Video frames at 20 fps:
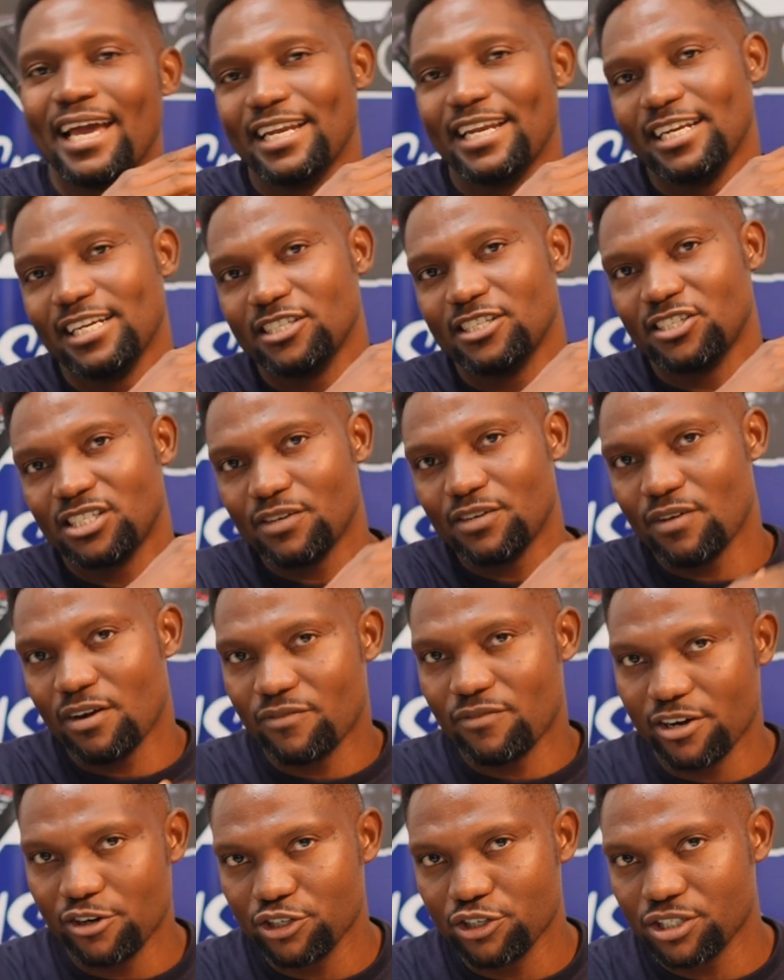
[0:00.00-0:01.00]
and then there's several
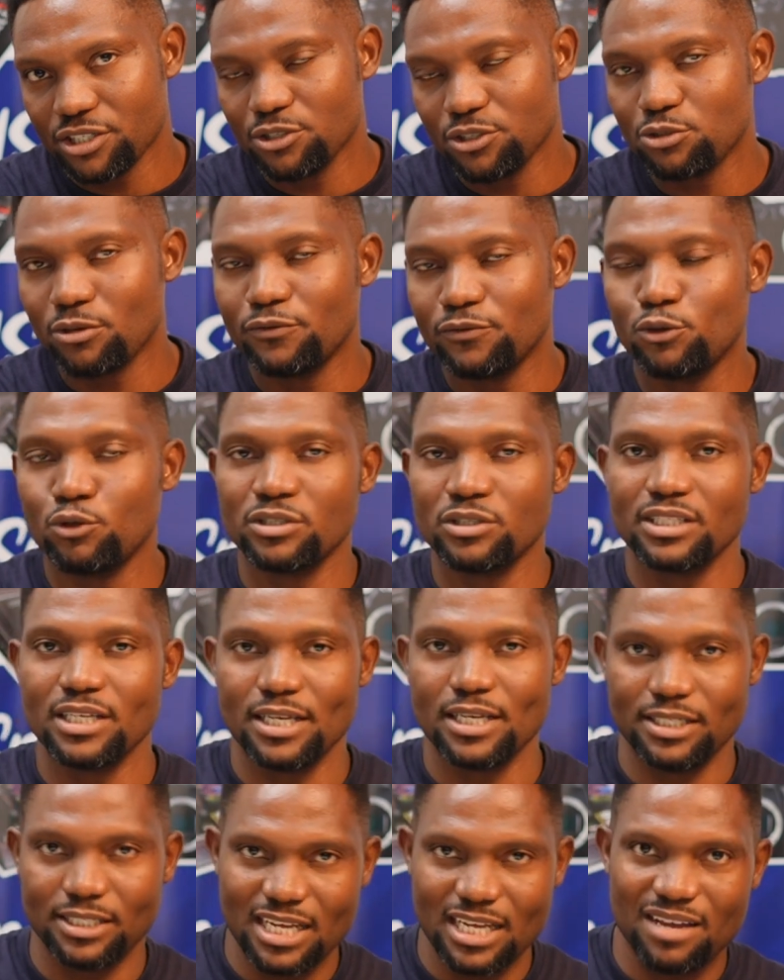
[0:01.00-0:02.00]
variations of those
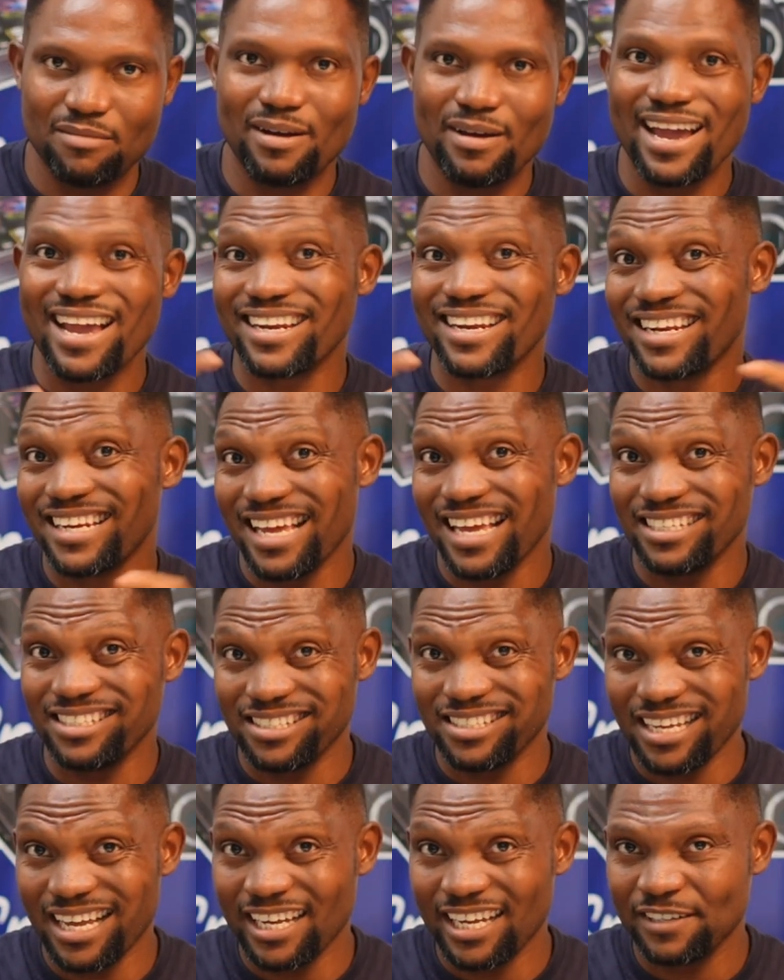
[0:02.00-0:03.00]
HDMI and then
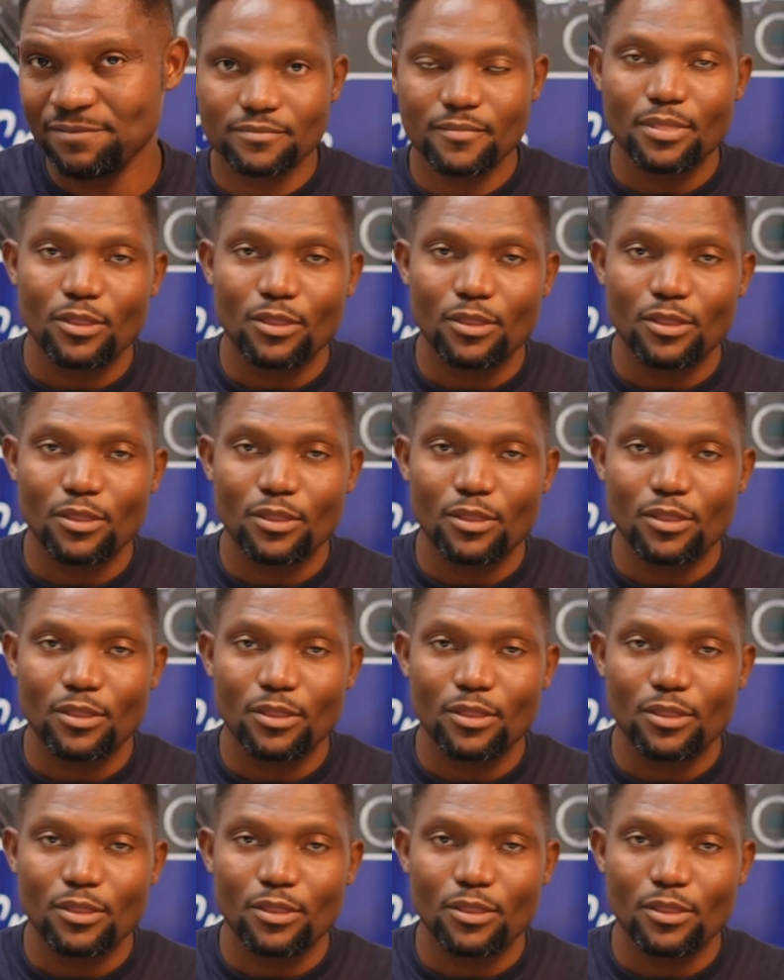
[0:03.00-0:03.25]
SDI.